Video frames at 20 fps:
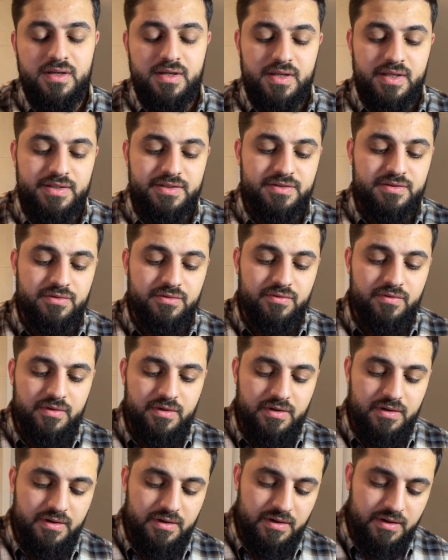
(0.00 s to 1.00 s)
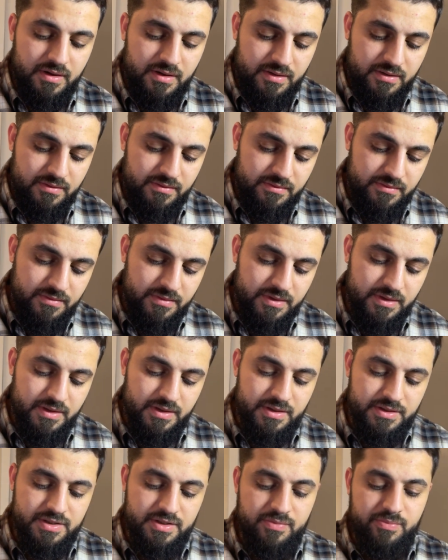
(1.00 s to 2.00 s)
And so
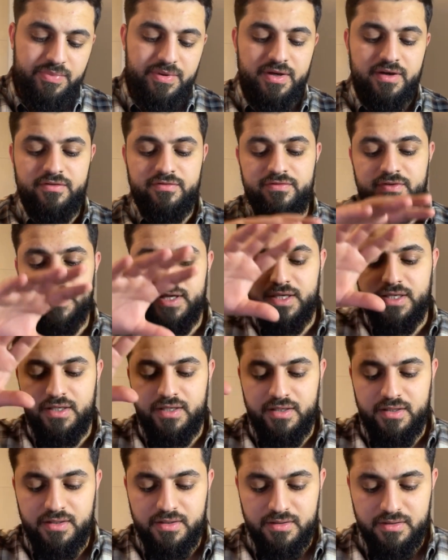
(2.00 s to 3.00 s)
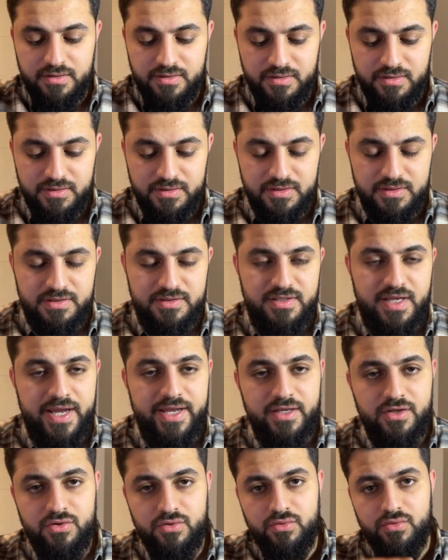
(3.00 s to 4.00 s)
it's a bit of a
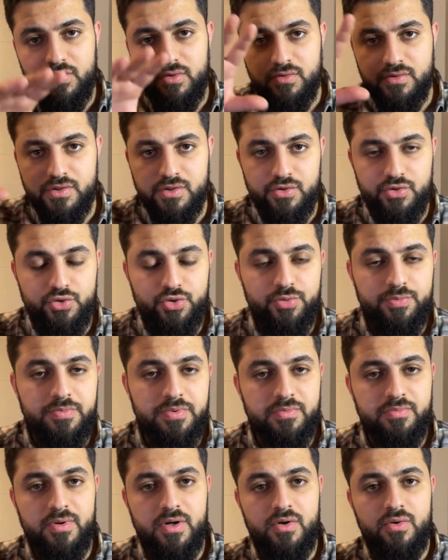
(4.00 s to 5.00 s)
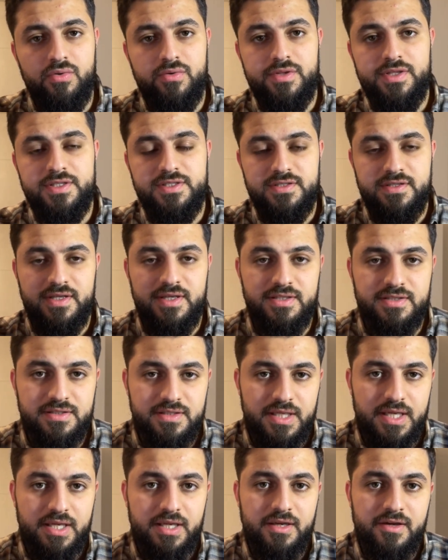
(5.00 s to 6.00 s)
cycle or a loop, but all these things,
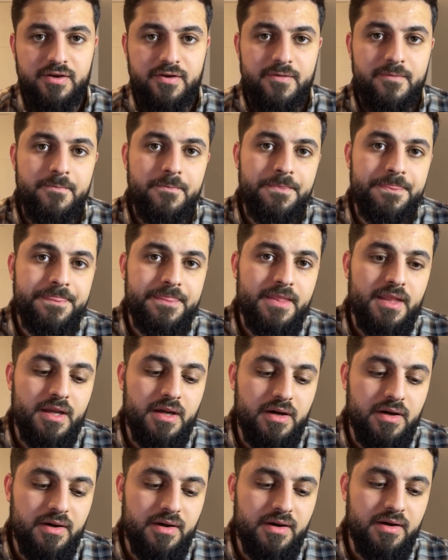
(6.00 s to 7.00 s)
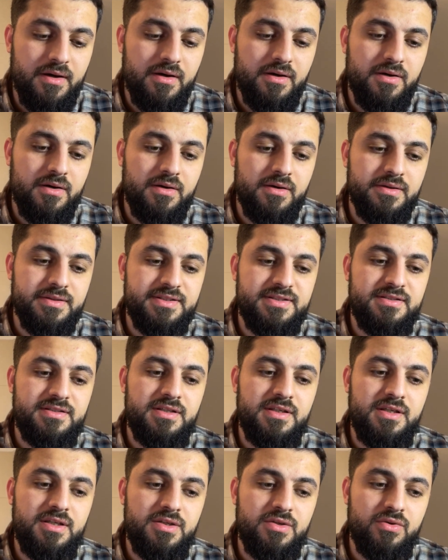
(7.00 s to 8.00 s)
they are
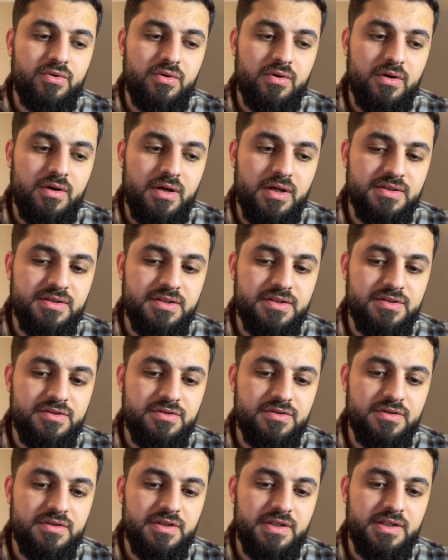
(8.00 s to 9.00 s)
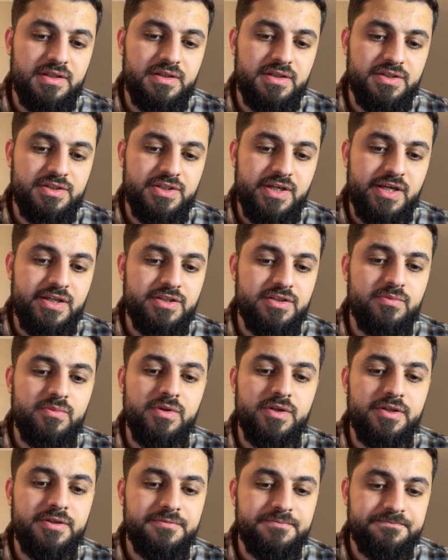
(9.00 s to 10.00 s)
seen or understood
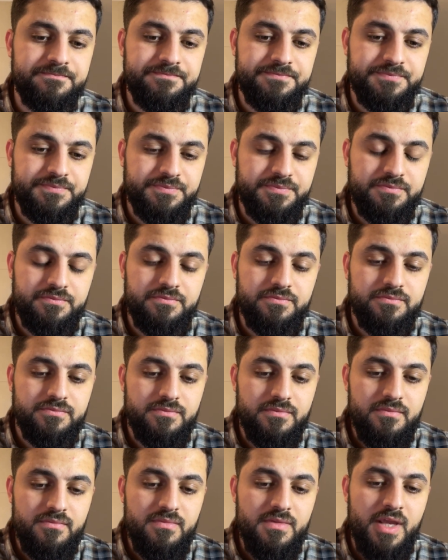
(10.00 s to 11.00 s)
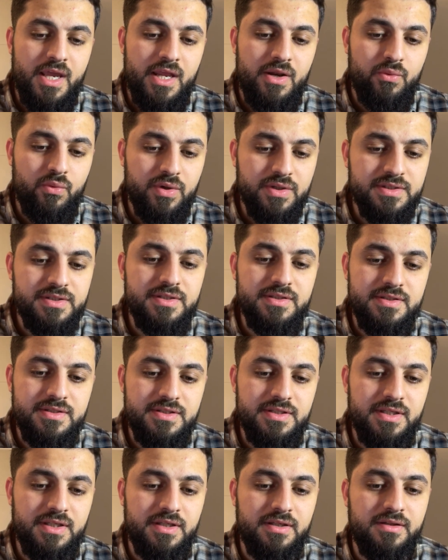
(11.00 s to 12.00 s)
interchangeably. And once it's
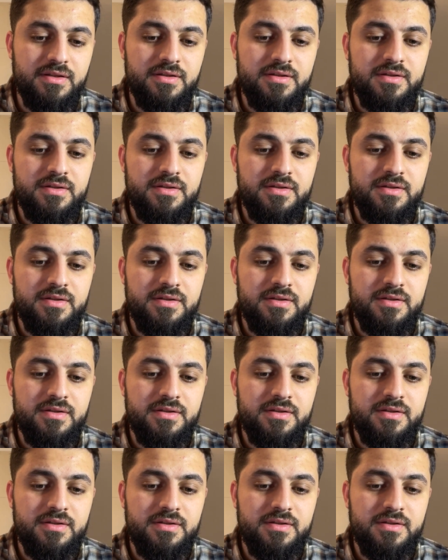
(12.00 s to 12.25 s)
seen,